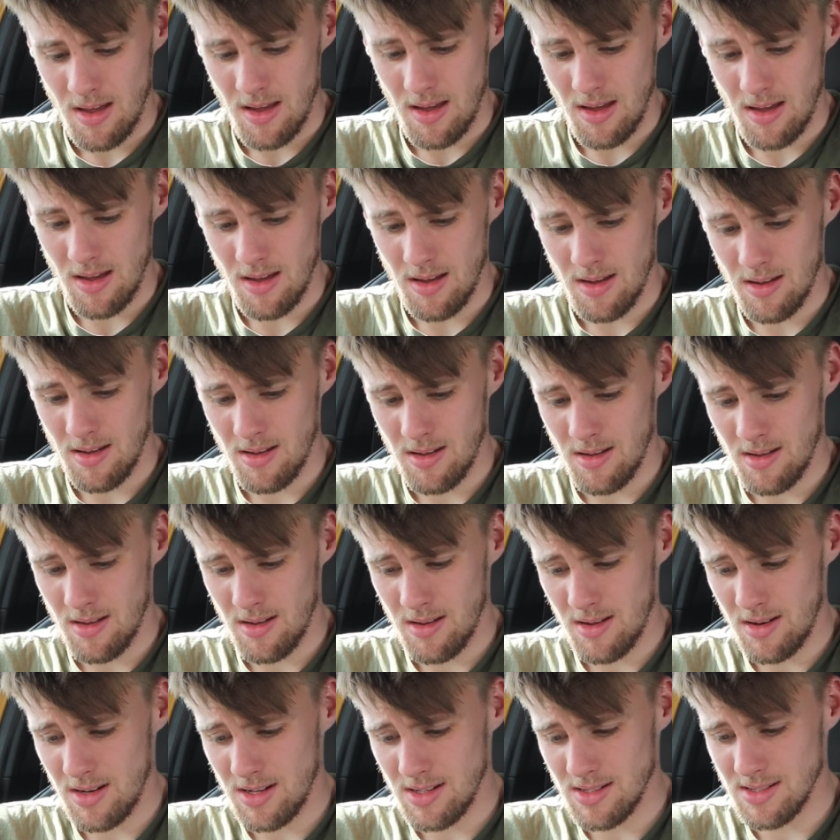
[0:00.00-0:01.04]

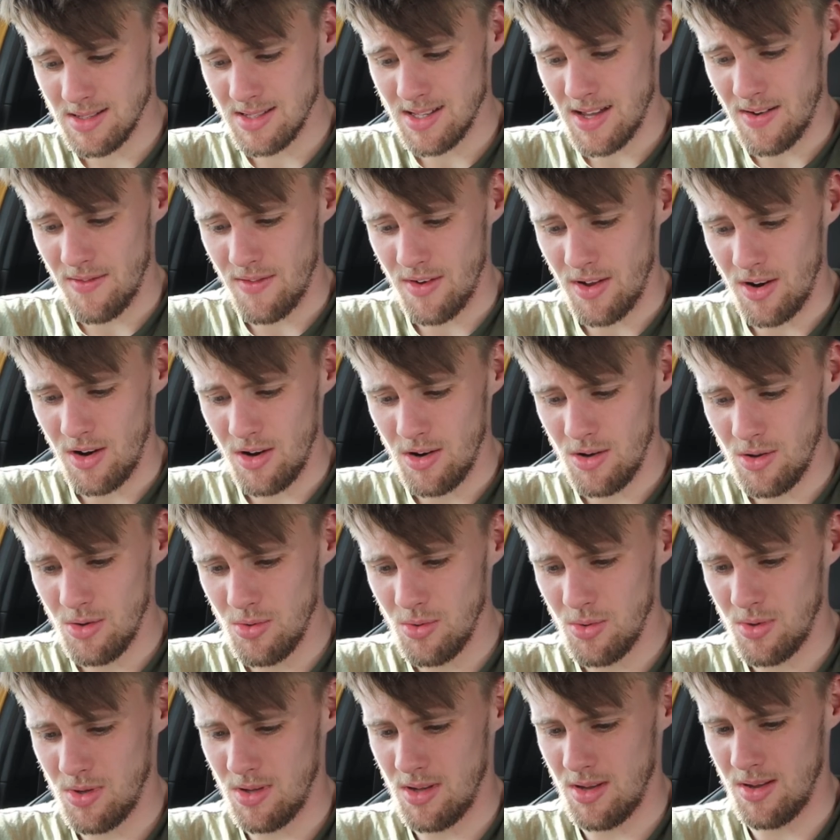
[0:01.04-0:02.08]
Let's have a
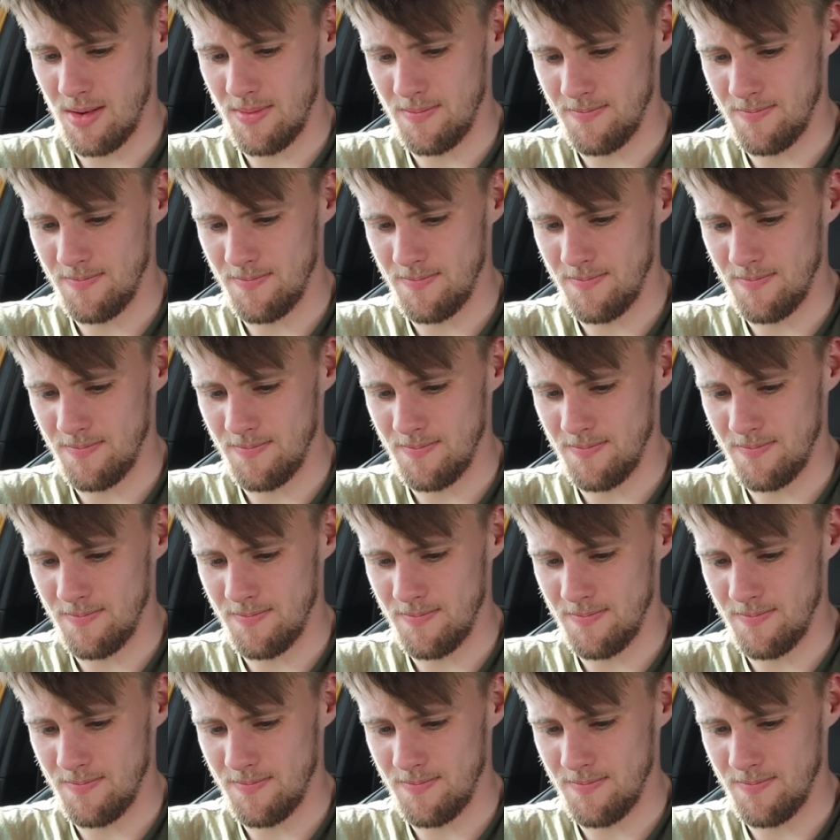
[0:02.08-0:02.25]
look.